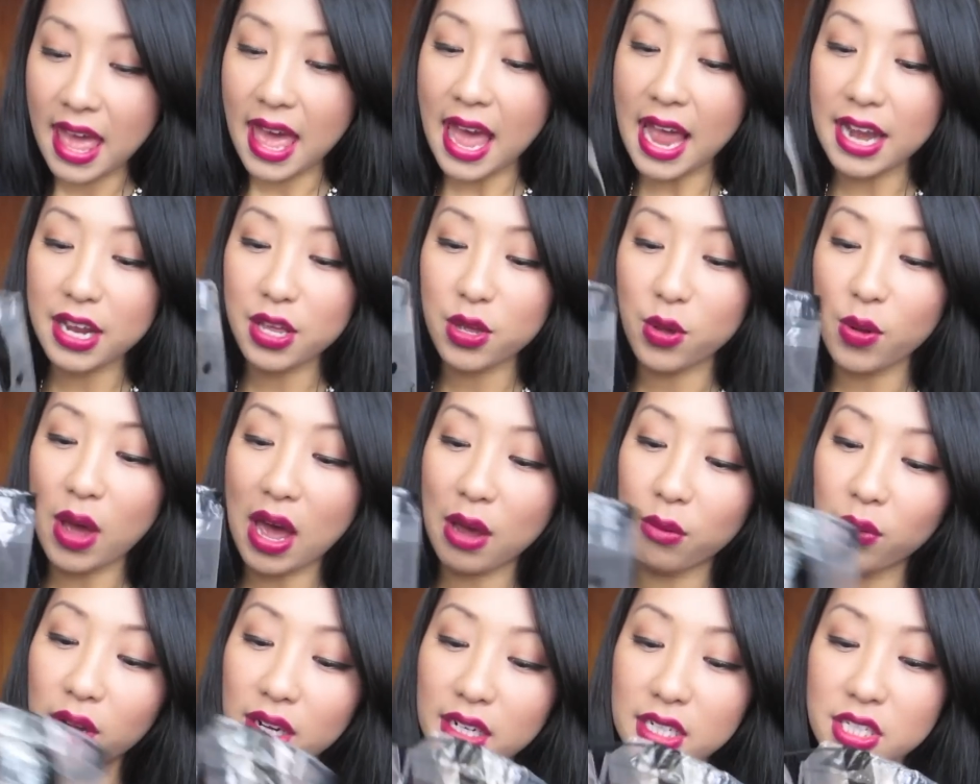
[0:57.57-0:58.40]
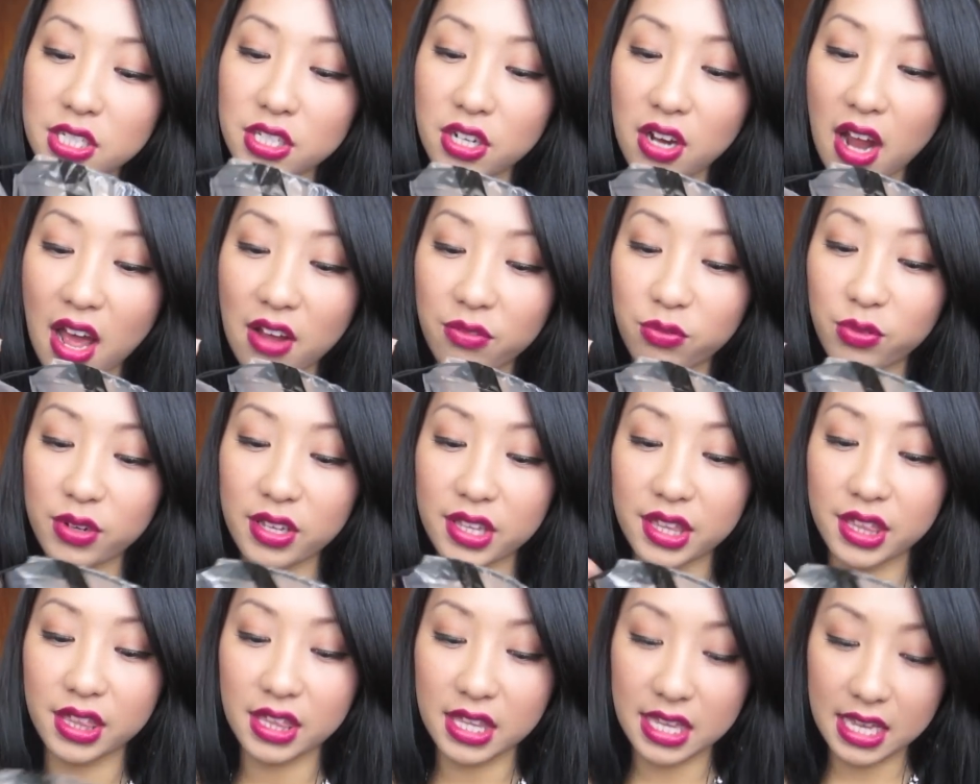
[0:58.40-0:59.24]
Anywho, I want to start off
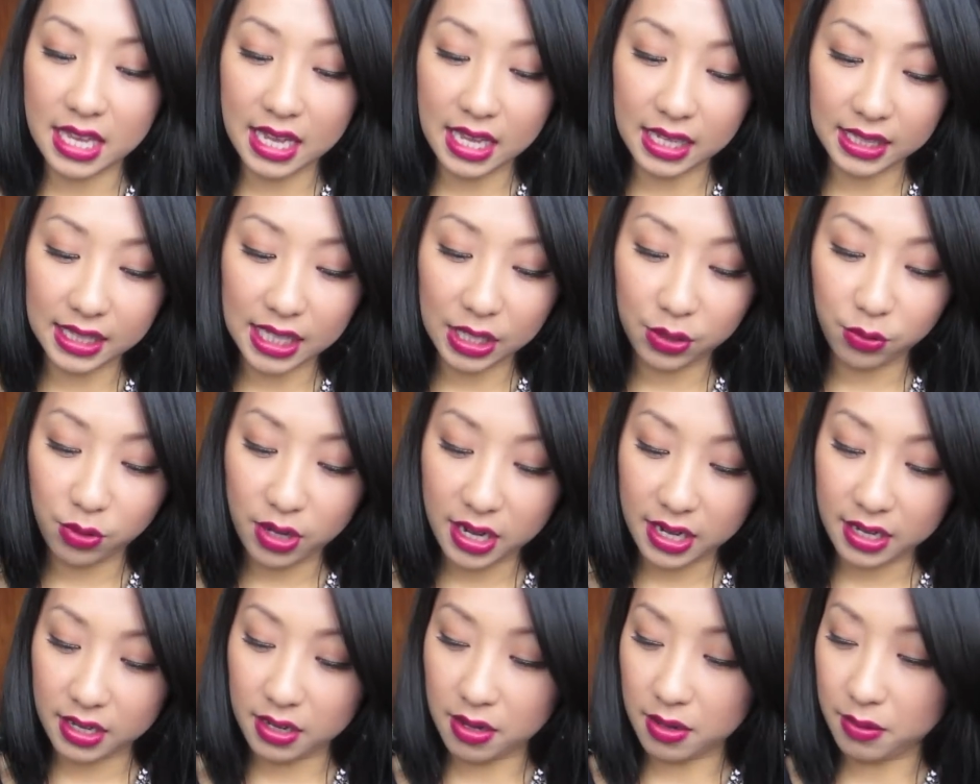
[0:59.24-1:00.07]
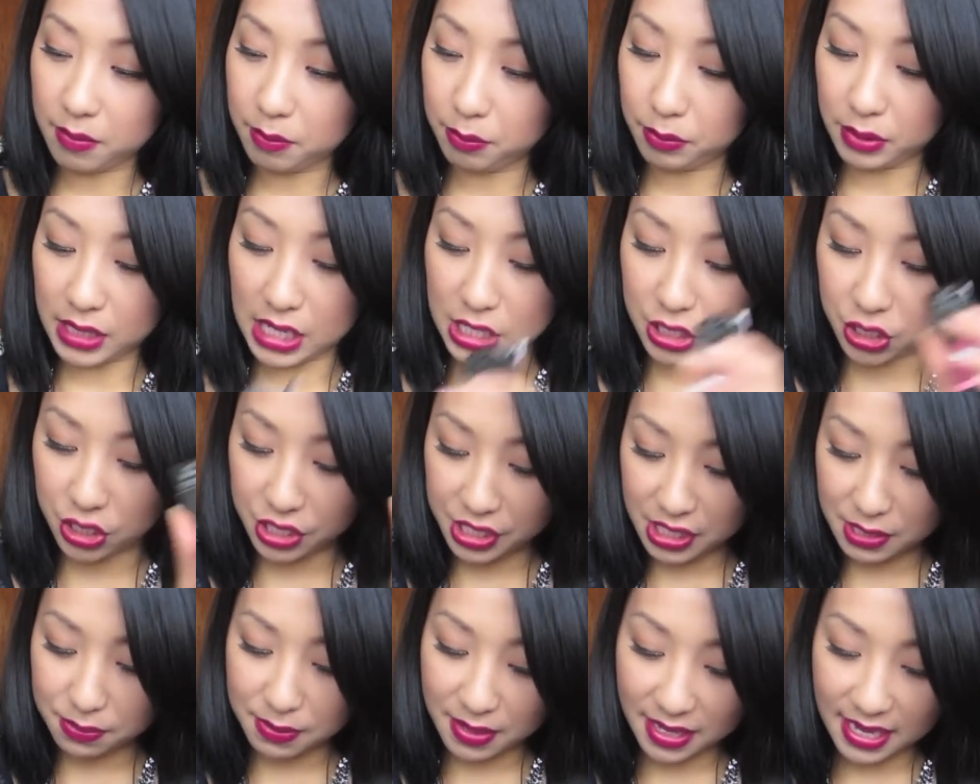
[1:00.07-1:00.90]
with the liquid
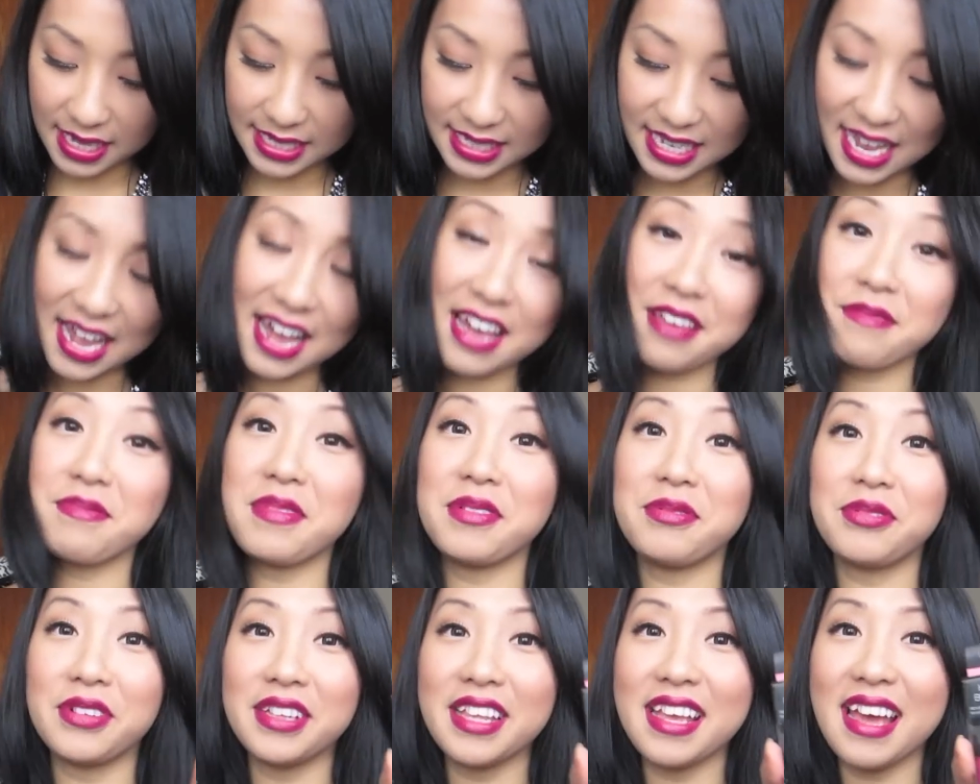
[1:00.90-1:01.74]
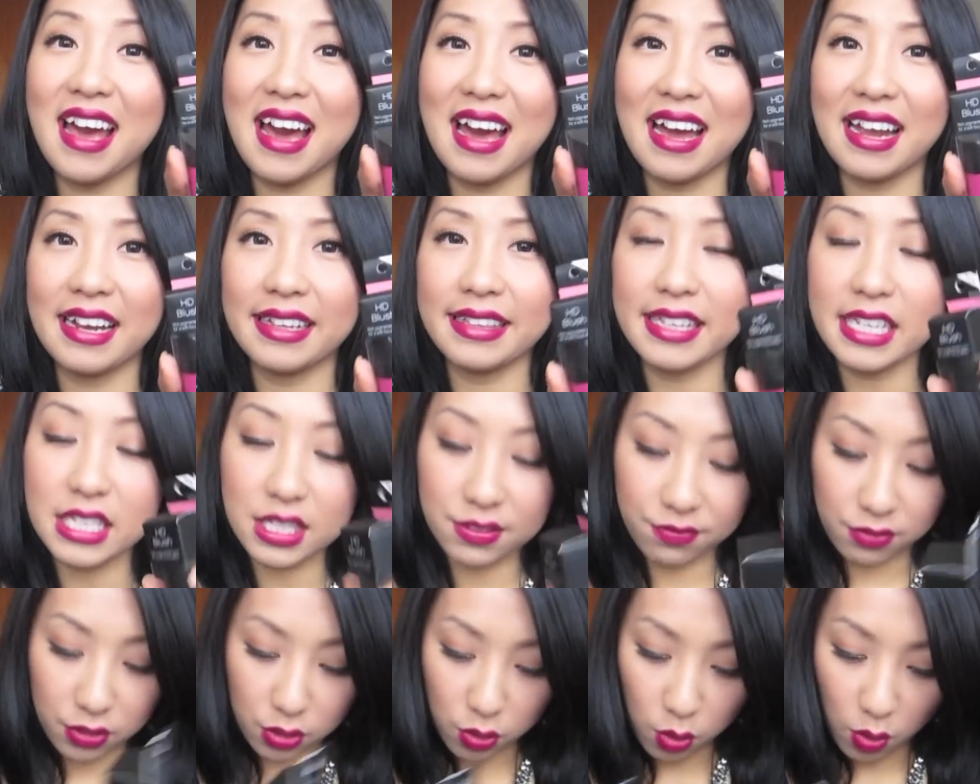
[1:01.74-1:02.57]
blushes because I've been really eyeing
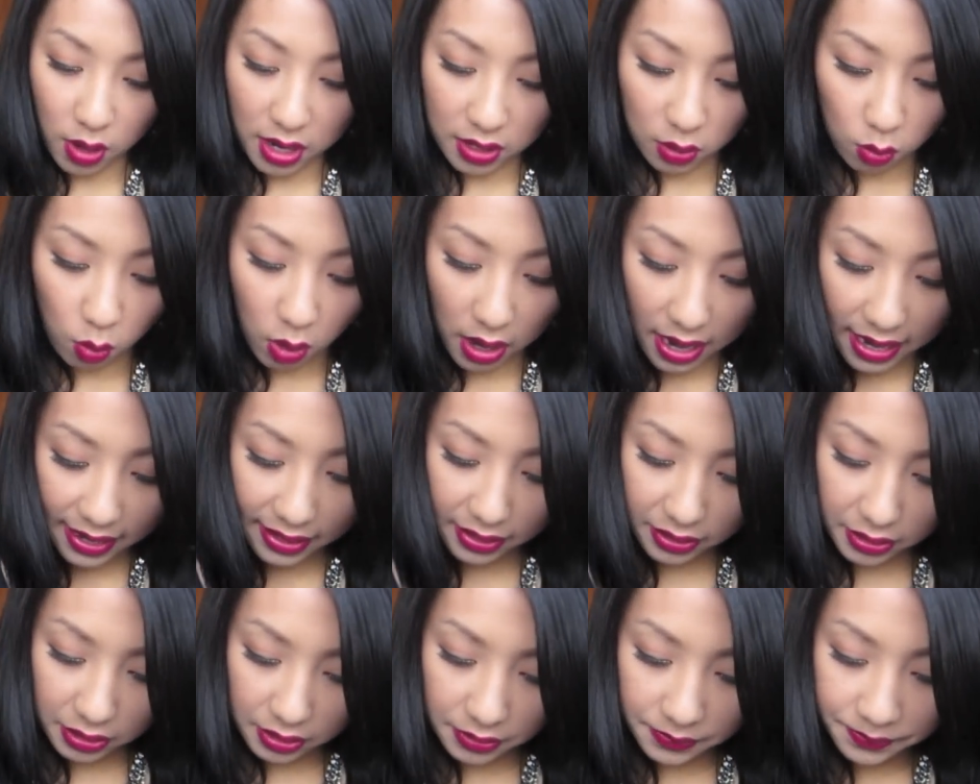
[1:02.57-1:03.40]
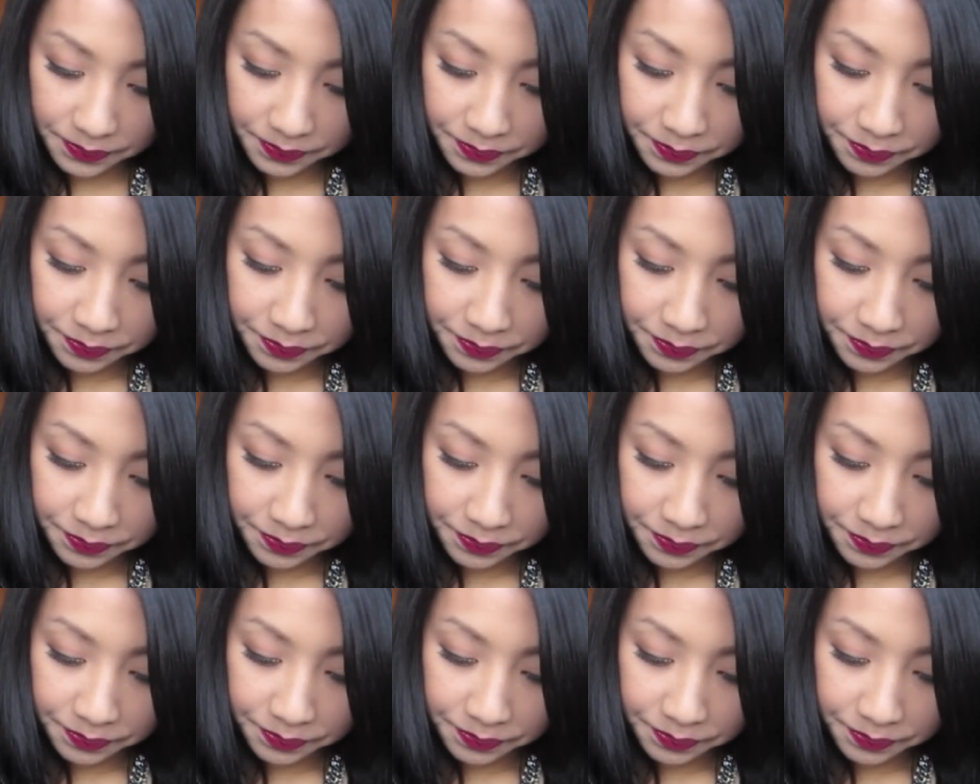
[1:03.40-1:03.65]
these for quite a while.